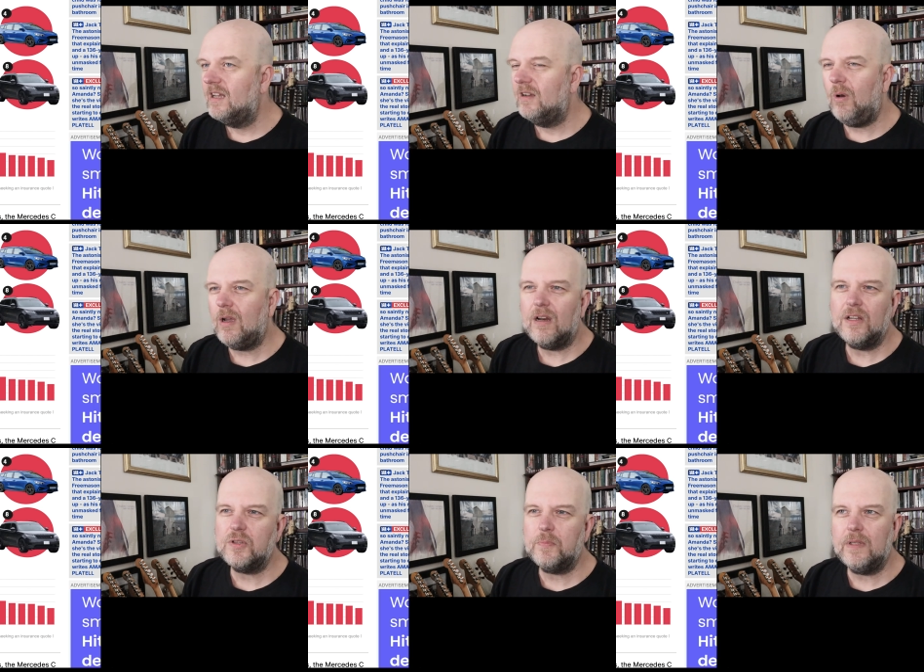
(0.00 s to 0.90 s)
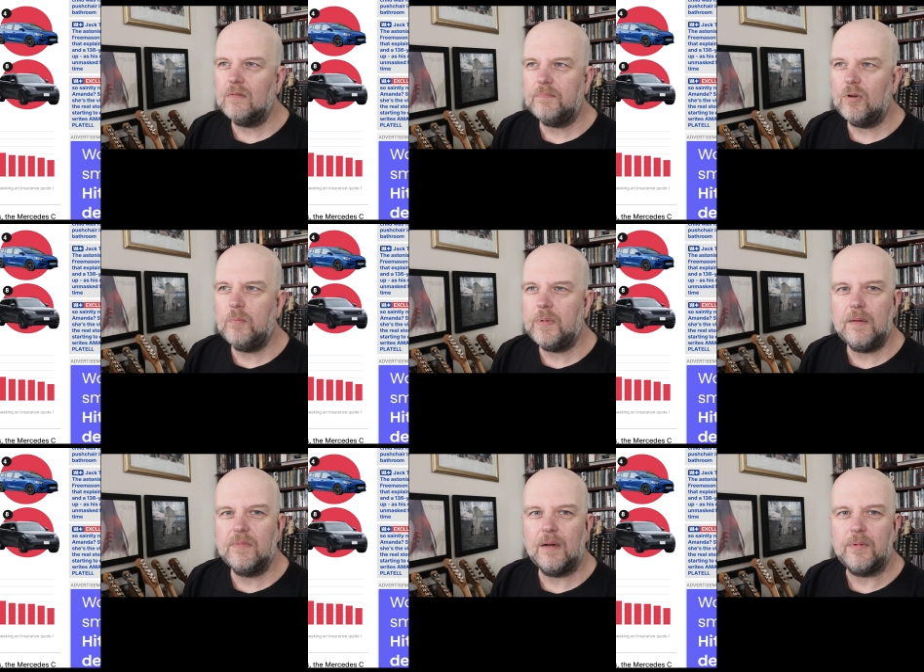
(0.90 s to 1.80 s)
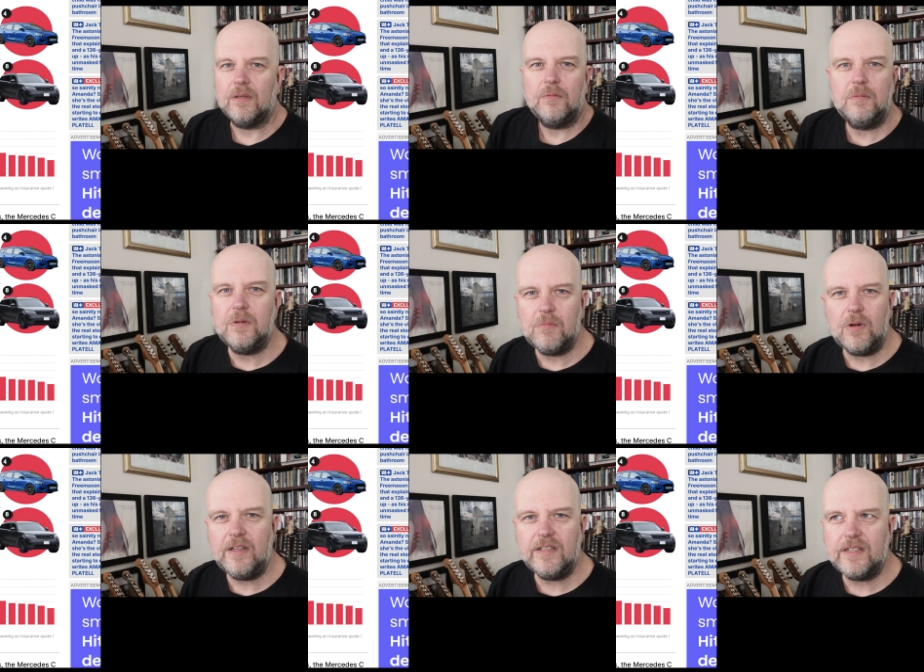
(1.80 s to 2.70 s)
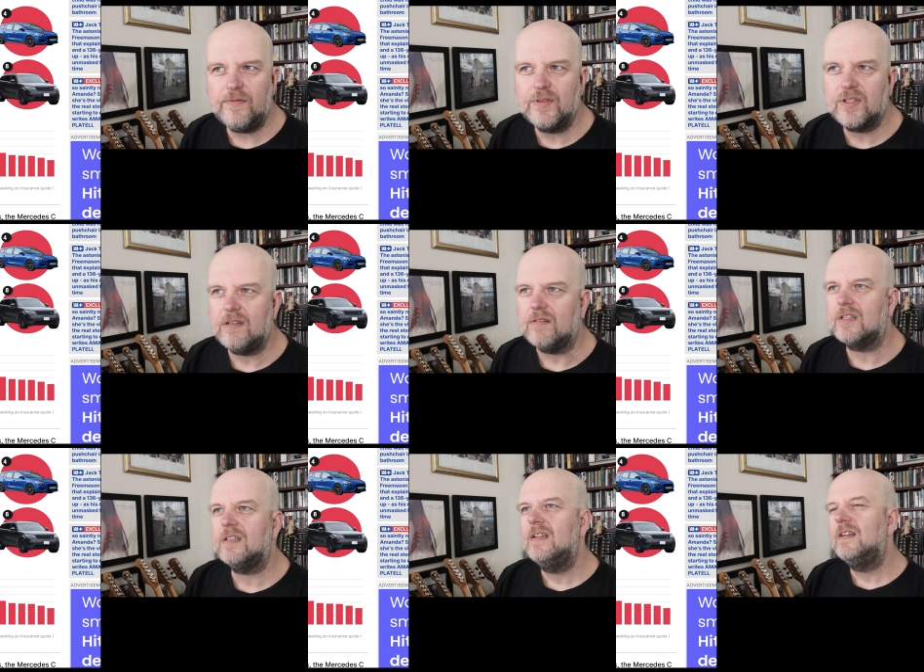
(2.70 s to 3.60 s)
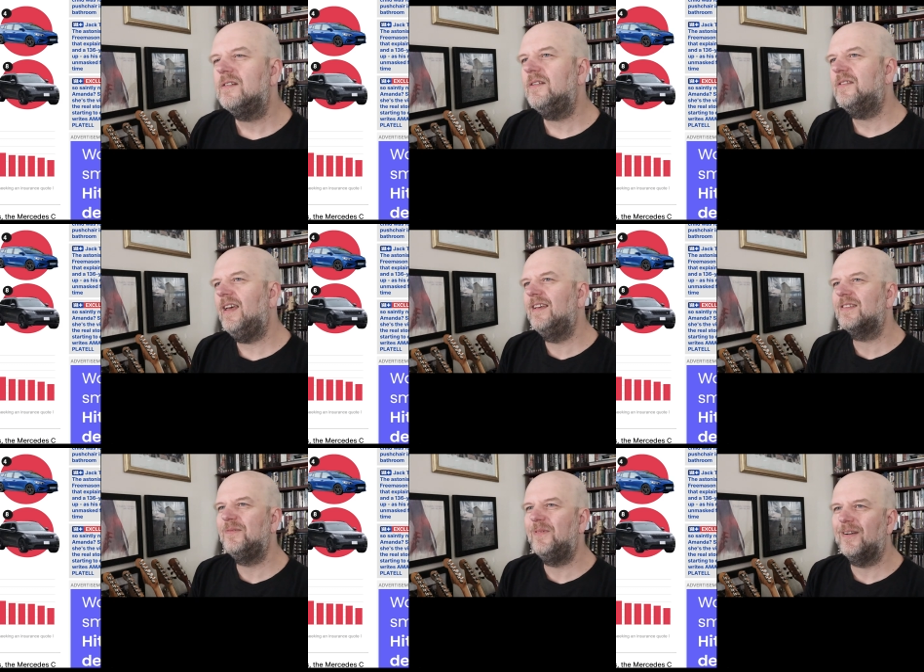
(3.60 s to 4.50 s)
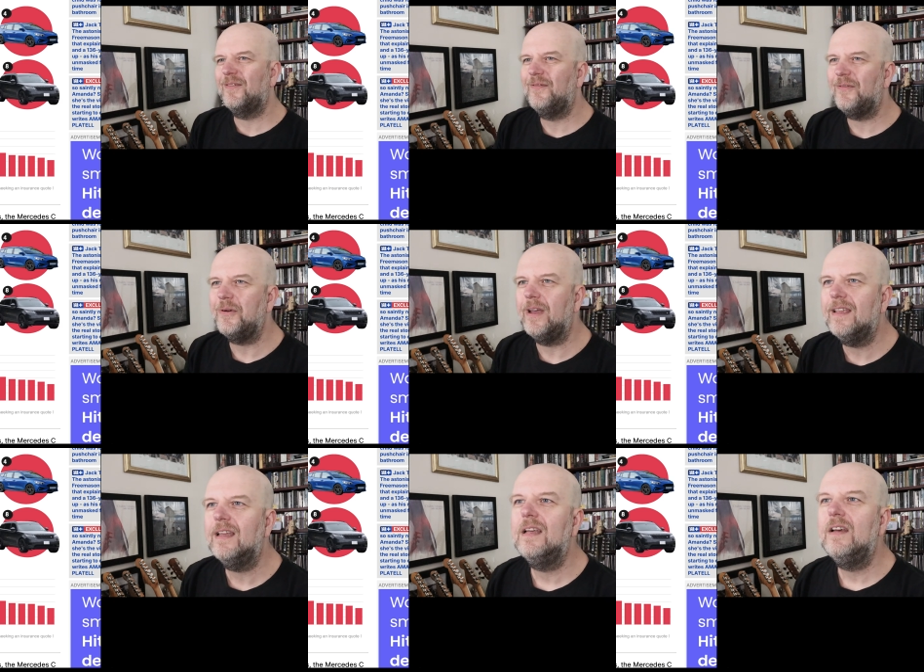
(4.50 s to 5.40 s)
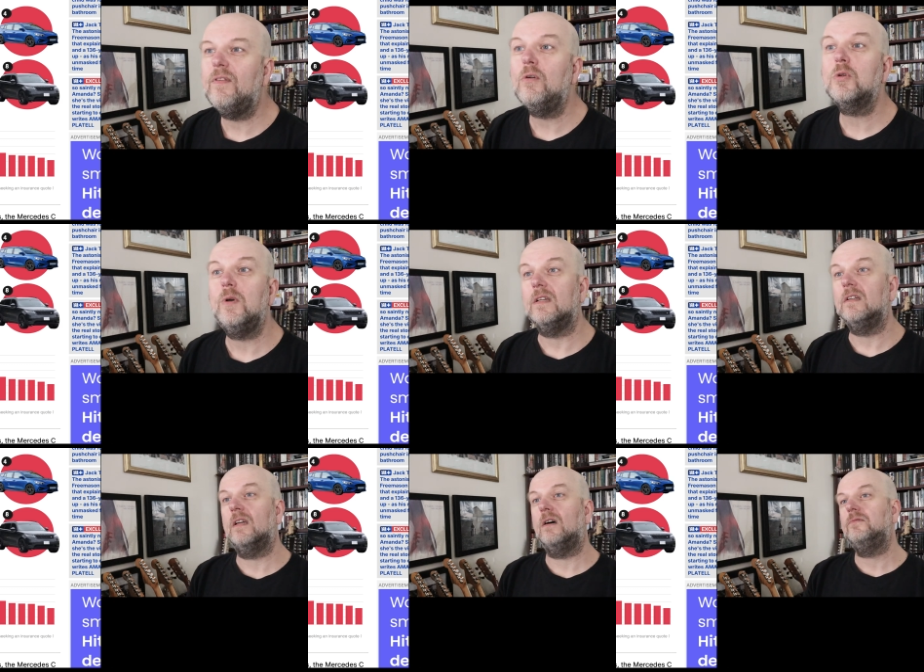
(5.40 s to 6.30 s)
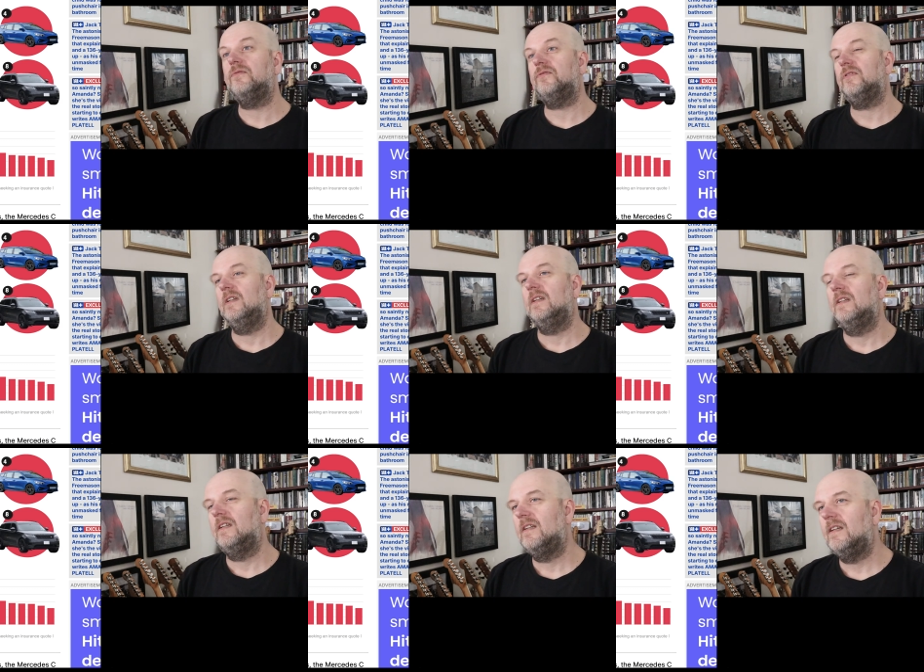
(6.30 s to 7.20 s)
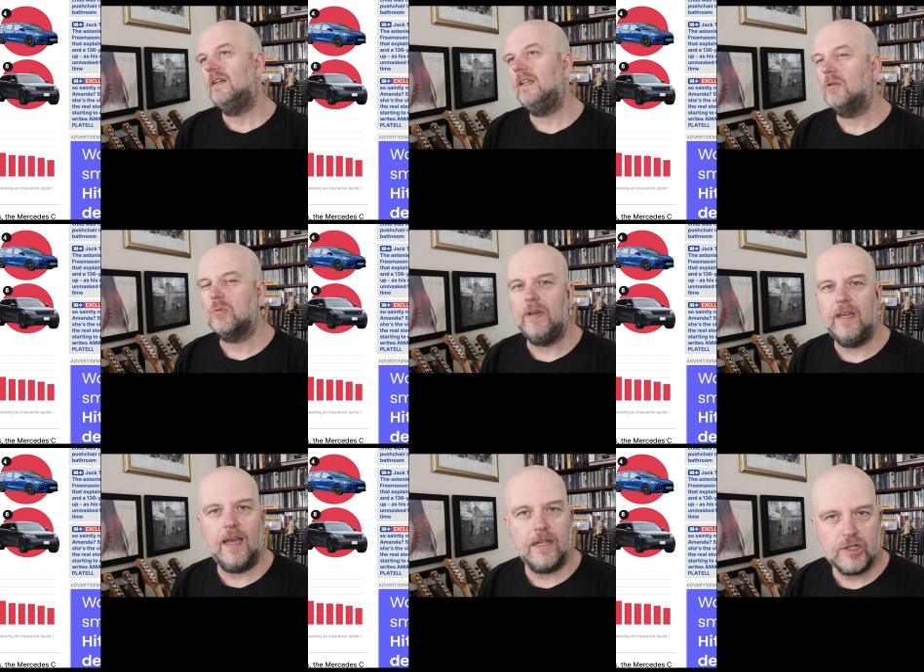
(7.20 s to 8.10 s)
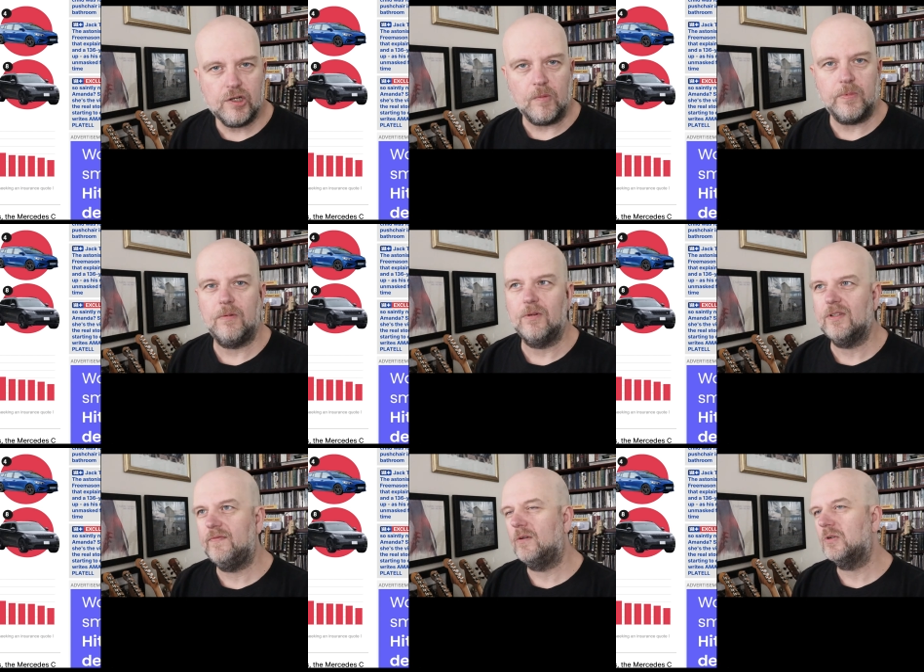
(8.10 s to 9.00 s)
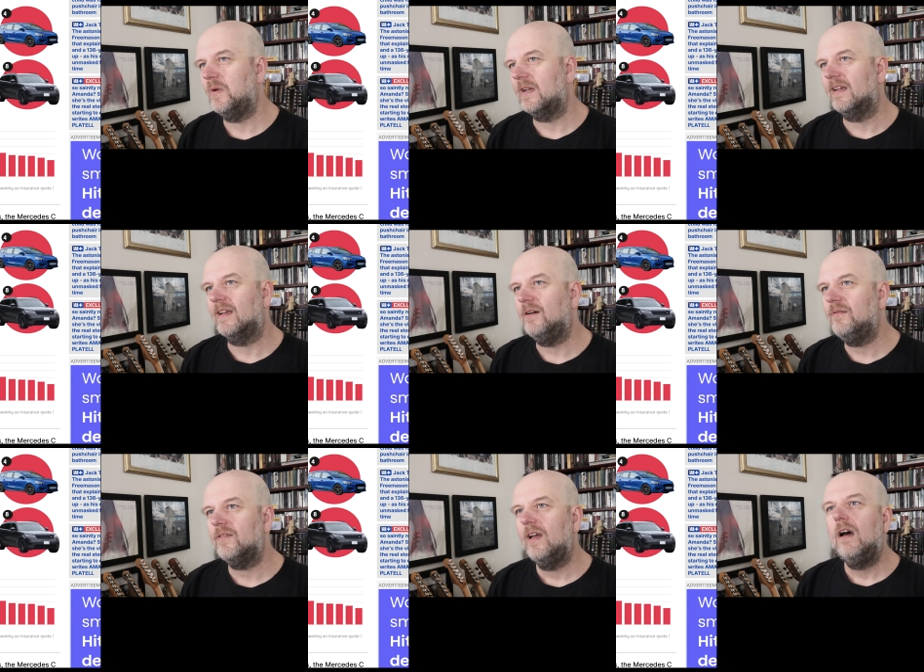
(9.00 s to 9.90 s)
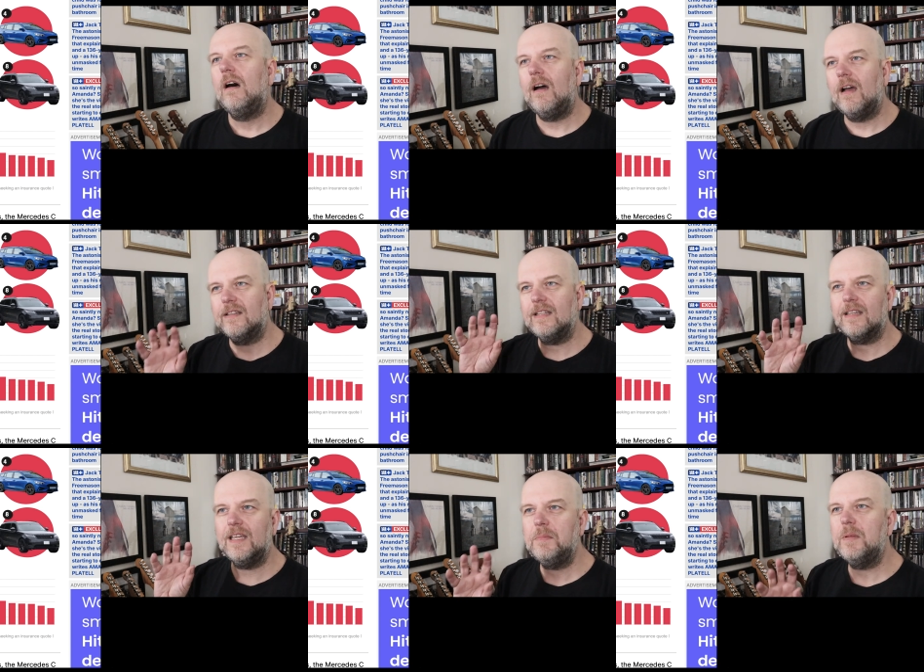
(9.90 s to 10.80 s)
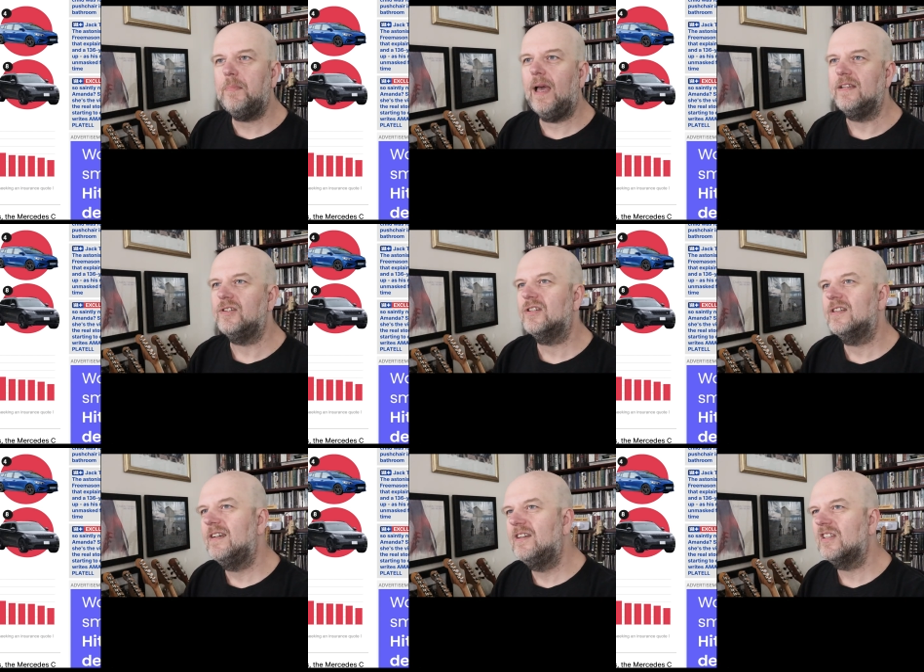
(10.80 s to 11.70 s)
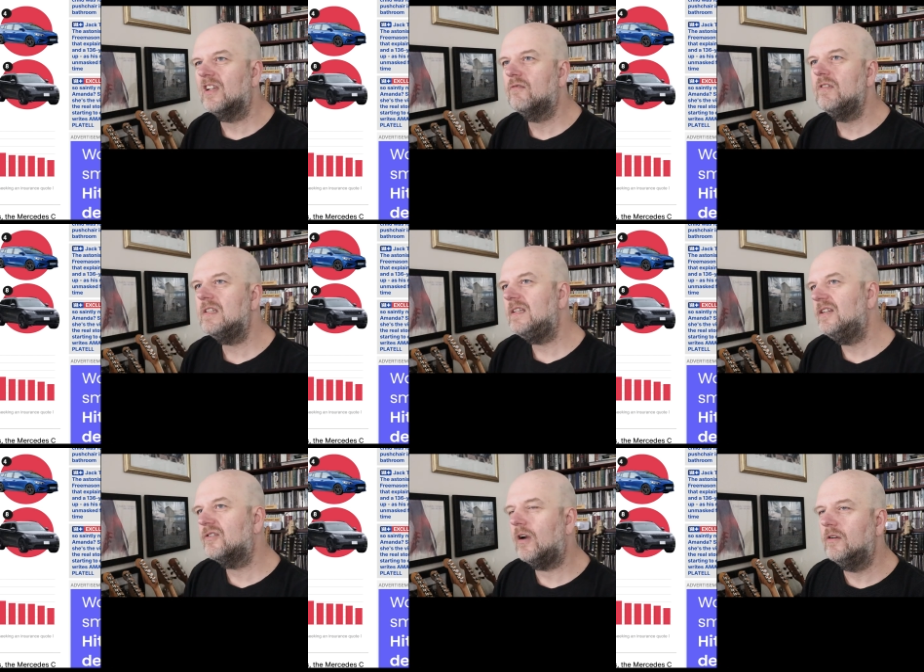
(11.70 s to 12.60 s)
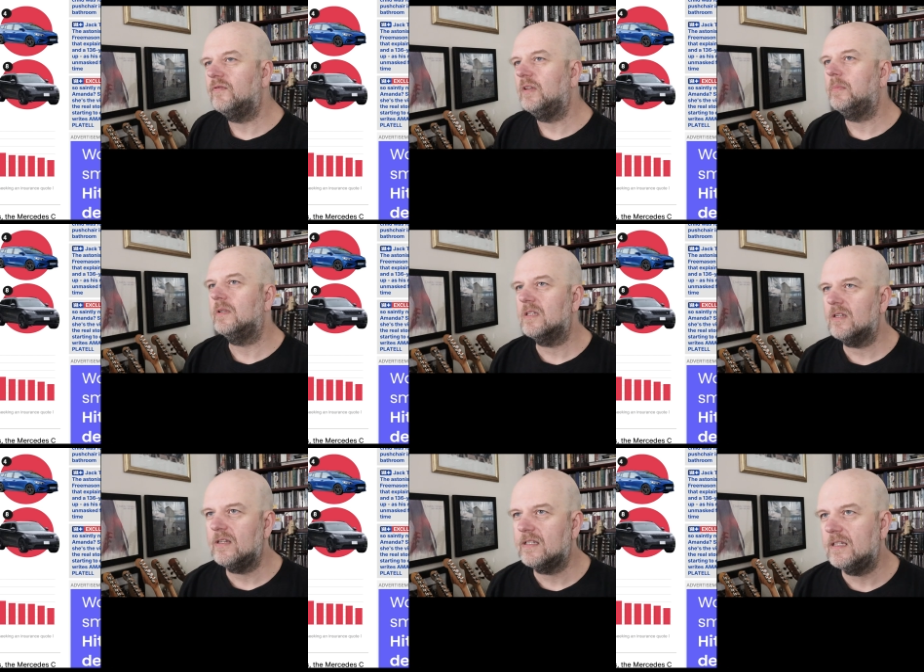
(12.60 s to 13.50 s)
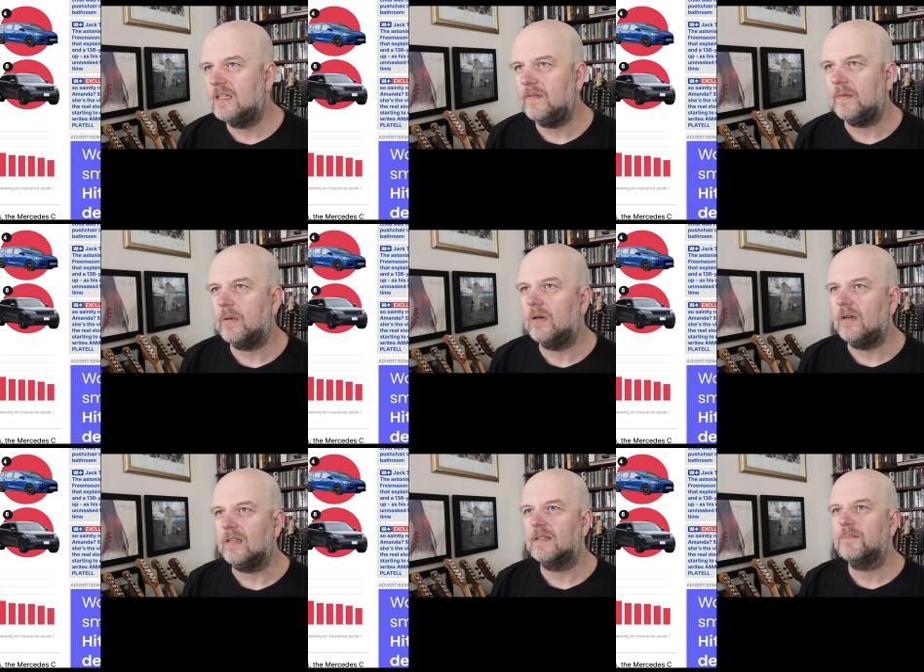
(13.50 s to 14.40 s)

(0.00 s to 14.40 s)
Why can't it just be all BMW? Why is it a different series? 9,148. Volkswagen Golf. That was what at our shop. It was a Volkswagen Golf. I did keep the badge as a grisly trophy, but decided to leave it behind